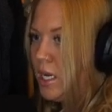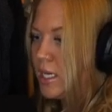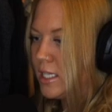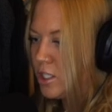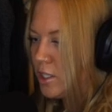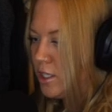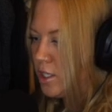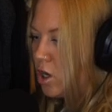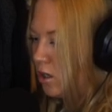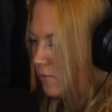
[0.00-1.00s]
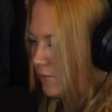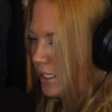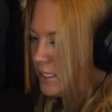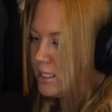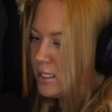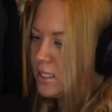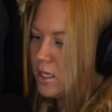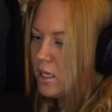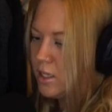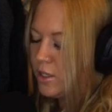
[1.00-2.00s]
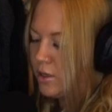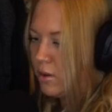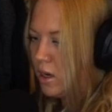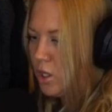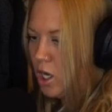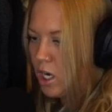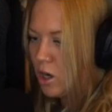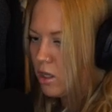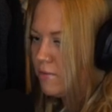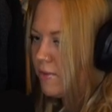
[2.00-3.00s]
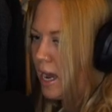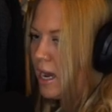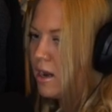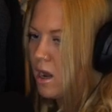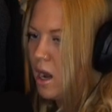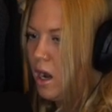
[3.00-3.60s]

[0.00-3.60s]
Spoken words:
Get to the confidence, you know, unlock all of that.